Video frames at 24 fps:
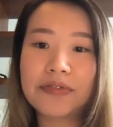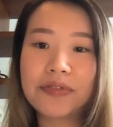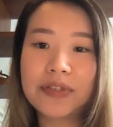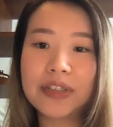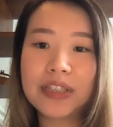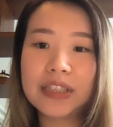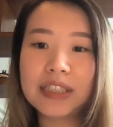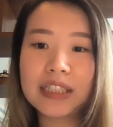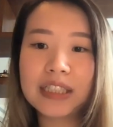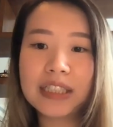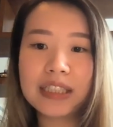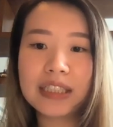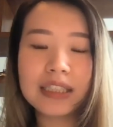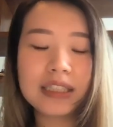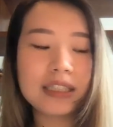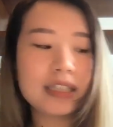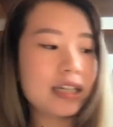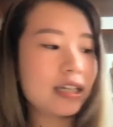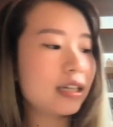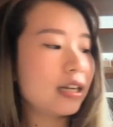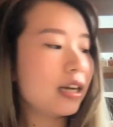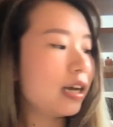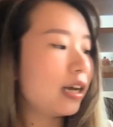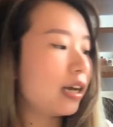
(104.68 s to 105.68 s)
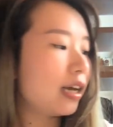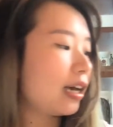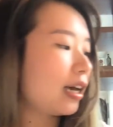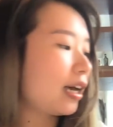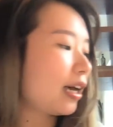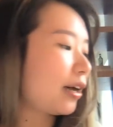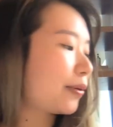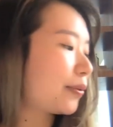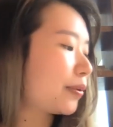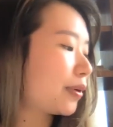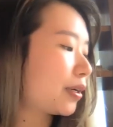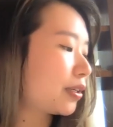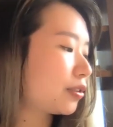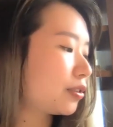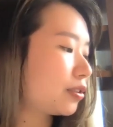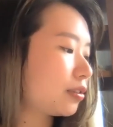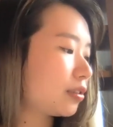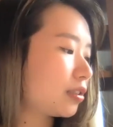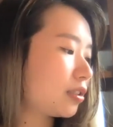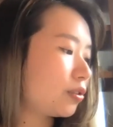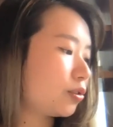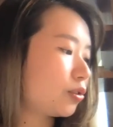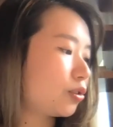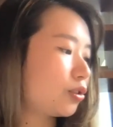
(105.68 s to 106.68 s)
First is that I want
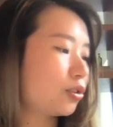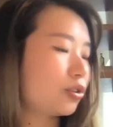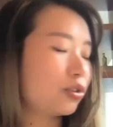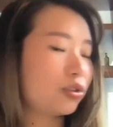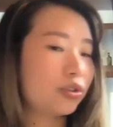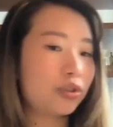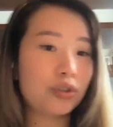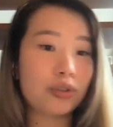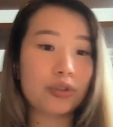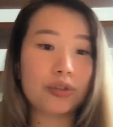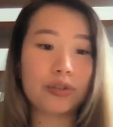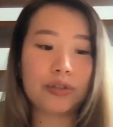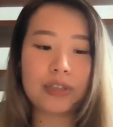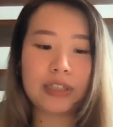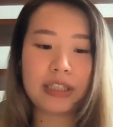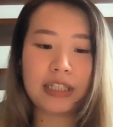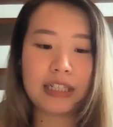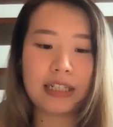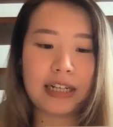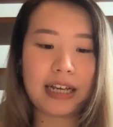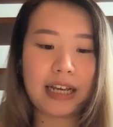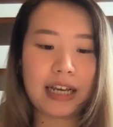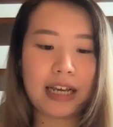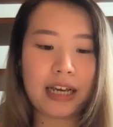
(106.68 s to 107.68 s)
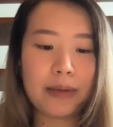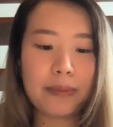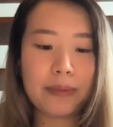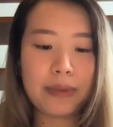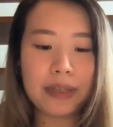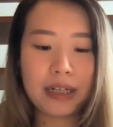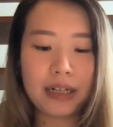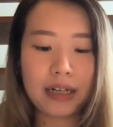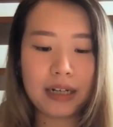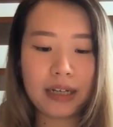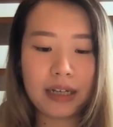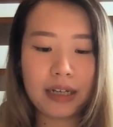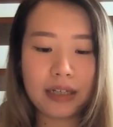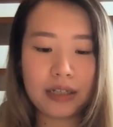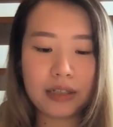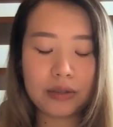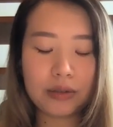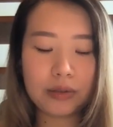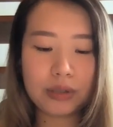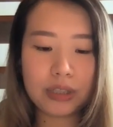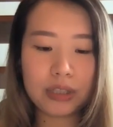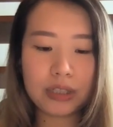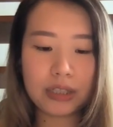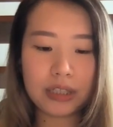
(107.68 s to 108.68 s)
to introduce an app that I
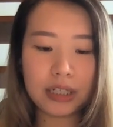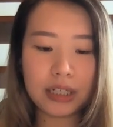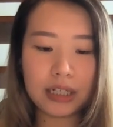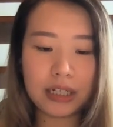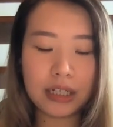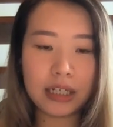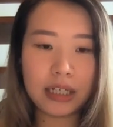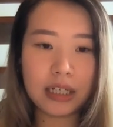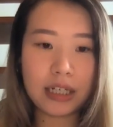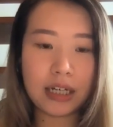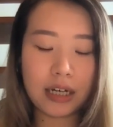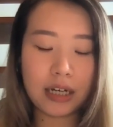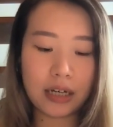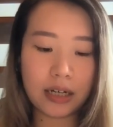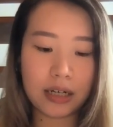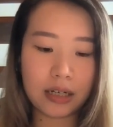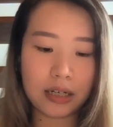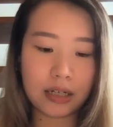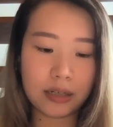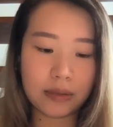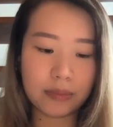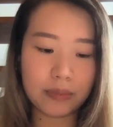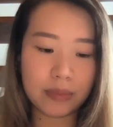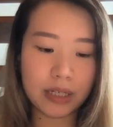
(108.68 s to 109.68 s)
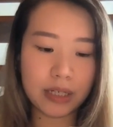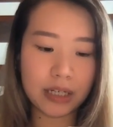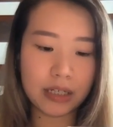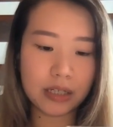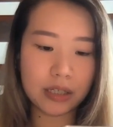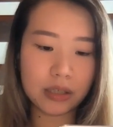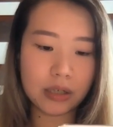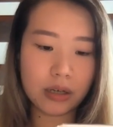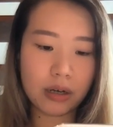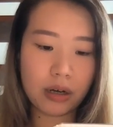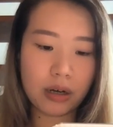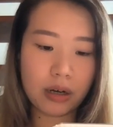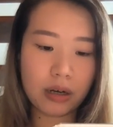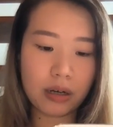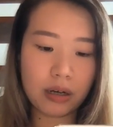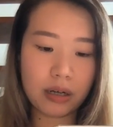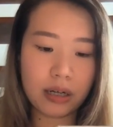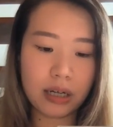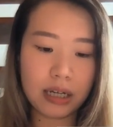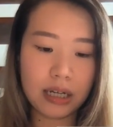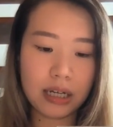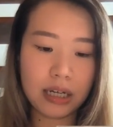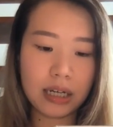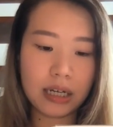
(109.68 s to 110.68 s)
use. It's called
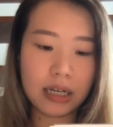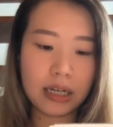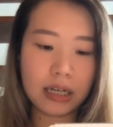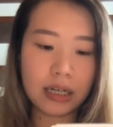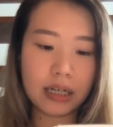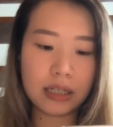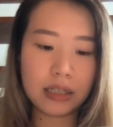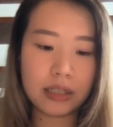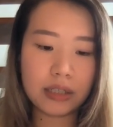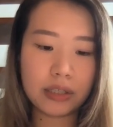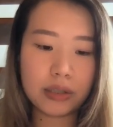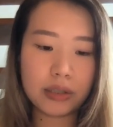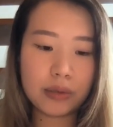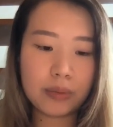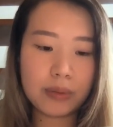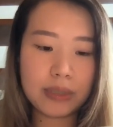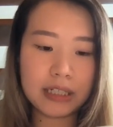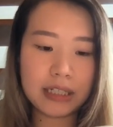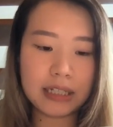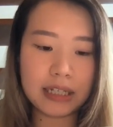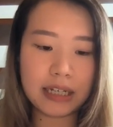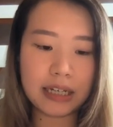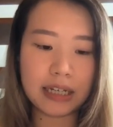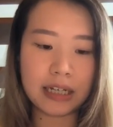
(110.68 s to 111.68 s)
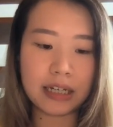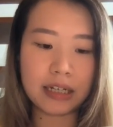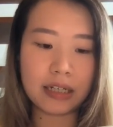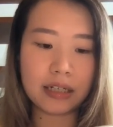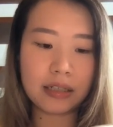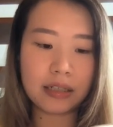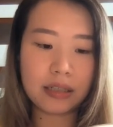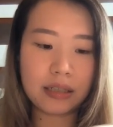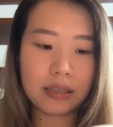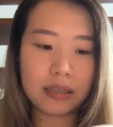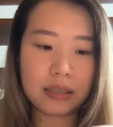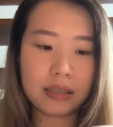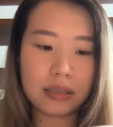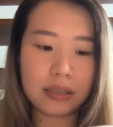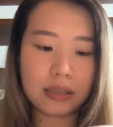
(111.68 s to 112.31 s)
Adobe Scan.